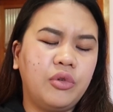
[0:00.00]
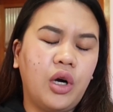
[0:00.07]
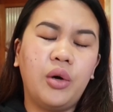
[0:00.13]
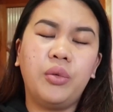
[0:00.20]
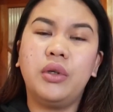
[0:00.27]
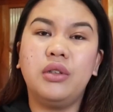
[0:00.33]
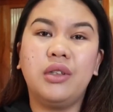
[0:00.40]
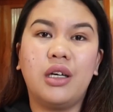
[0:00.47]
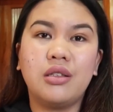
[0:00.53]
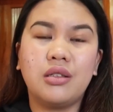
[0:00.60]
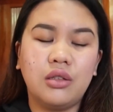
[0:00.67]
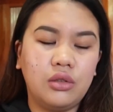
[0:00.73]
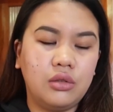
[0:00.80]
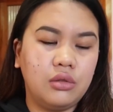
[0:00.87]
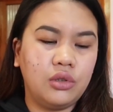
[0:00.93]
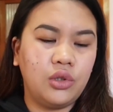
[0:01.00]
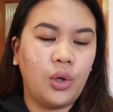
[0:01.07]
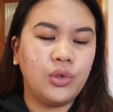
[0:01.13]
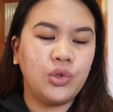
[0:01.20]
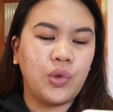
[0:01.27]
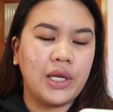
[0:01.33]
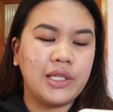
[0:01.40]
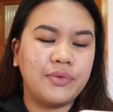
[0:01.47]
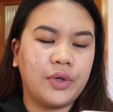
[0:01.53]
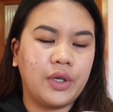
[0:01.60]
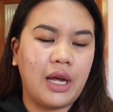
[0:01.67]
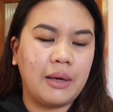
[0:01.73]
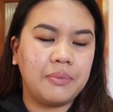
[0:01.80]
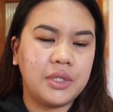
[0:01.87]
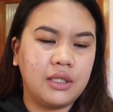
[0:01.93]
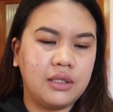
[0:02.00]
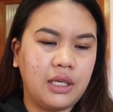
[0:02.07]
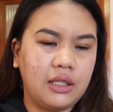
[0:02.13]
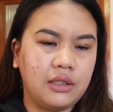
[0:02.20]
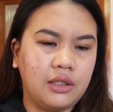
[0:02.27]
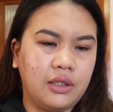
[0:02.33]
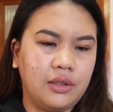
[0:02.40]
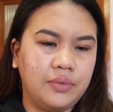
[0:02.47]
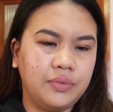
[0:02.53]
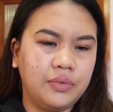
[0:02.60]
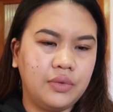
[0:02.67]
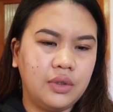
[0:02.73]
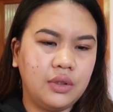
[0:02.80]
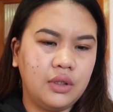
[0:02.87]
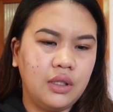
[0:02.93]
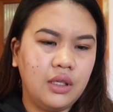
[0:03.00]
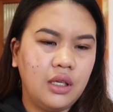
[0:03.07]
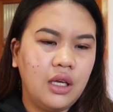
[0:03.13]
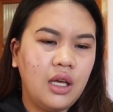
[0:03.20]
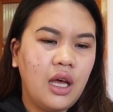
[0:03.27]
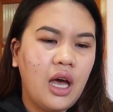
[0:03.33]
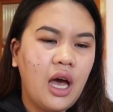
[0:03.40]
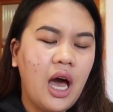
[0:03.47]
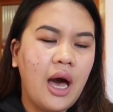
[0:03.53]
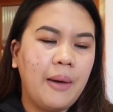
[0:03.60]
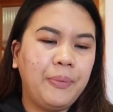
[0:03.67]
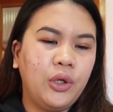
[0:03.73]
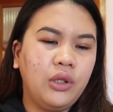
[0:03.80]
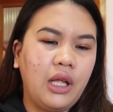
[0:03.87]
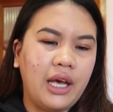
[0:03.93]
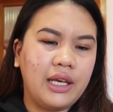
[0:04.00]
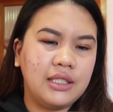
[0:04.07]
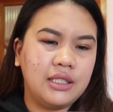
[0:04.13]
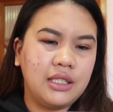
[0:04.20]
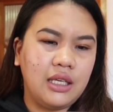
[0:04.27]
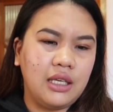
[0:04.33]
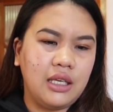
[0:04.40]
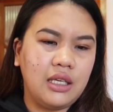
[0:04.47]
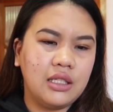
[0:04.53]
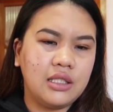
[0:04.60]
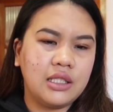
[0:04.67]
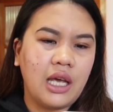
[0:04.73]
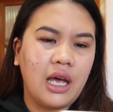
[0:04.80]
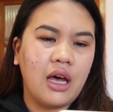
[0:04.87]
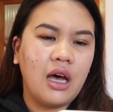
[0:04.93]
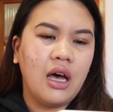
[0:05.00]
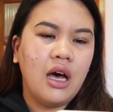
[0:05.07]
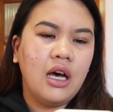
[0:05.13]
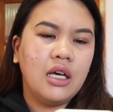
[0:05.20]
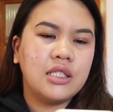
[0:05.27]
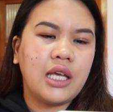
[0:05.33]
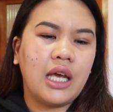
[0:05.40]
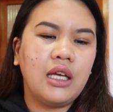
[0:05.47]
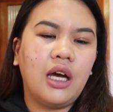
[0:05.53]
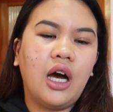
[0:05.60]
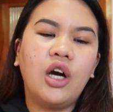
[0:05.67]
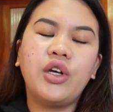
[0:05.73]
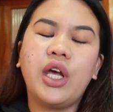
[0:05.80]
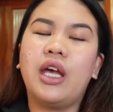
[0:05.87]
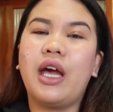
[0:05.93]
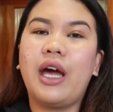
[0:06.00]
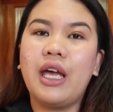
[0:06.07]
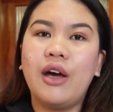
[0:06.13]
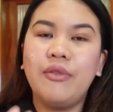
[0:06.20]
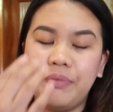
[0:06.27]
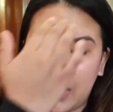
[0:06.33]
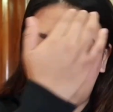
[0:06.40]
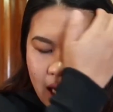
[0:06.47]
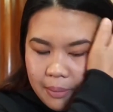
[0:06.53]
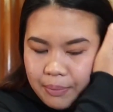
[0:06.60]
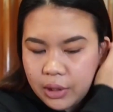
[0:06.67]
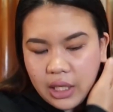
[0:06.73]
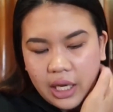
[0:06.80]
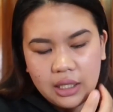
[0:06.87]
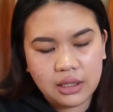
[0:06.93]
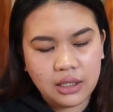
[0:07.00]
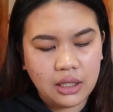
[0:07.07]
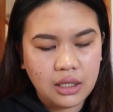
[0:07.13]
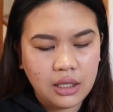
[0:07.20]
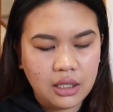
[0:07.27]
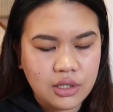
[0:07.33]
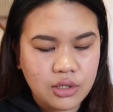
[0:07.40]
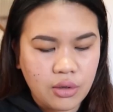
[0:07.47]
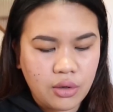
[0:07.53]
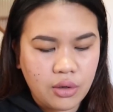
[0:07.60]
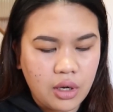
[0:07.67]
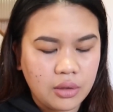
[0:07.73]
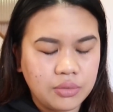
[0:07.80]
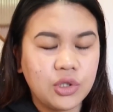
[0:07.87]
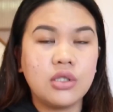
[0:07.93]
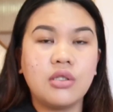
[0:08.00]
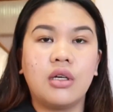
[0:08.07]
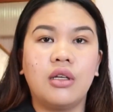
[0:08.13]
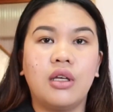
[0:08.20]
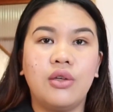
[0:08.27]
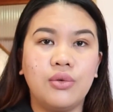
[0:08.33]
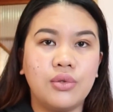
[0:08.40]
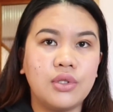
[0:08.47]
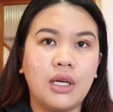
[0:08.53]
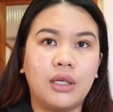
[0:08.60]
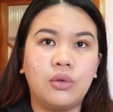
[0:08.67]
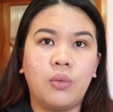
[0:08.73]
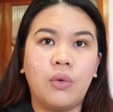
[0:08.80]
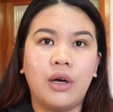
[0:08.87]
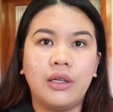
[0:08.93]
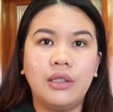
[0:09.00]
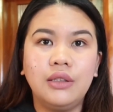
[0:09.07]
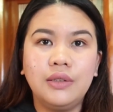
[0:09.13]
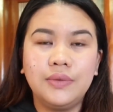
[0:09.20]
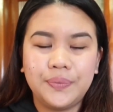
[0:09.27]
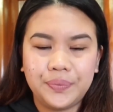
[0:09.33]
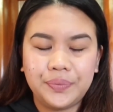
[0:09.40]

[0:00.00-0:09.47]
will not, don't transfer apps and data. Apple ID. Okay, I have my Apple ID, so I'm just gonna use that one.